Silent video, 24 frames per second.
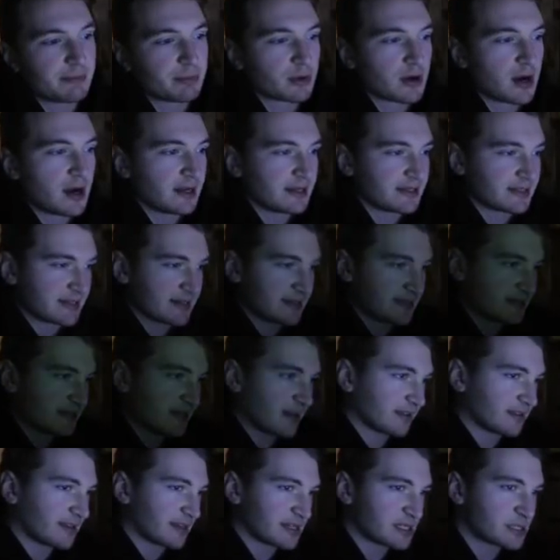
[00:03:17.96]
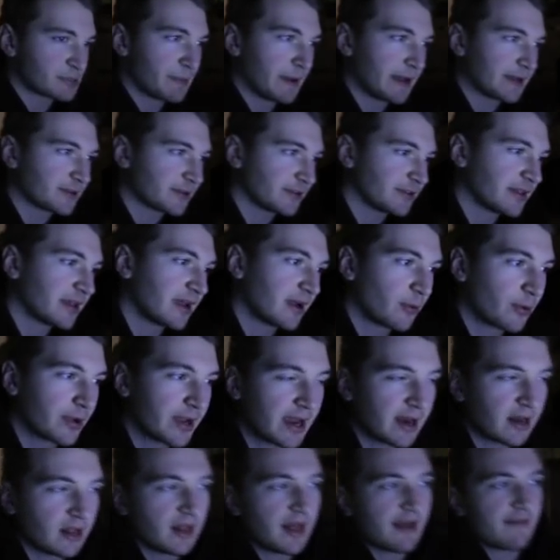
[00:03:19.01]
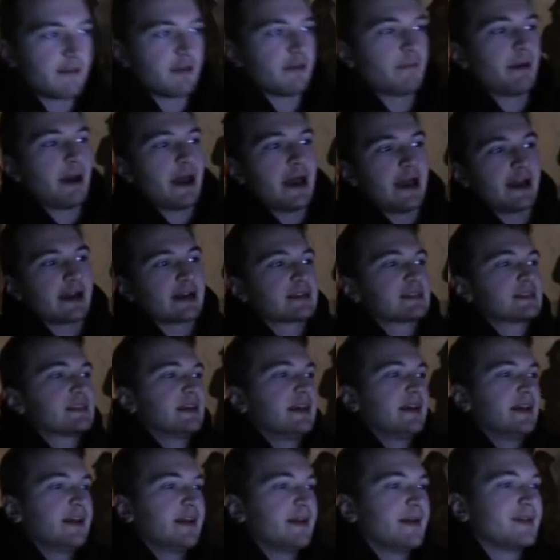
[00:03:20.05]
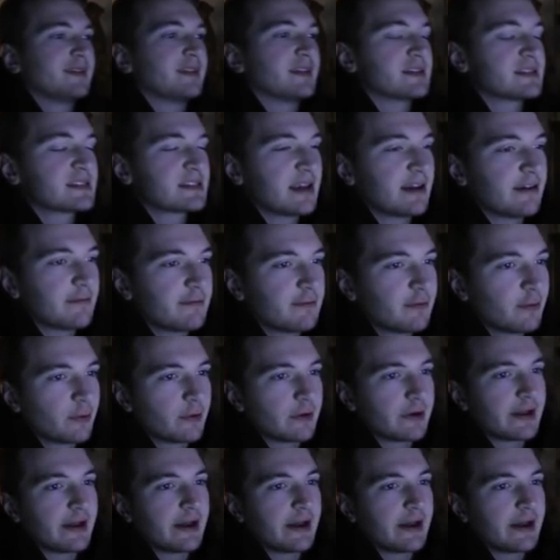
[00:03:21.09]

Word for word: of bronzes. Nothing special there. We got 11 packs in this set four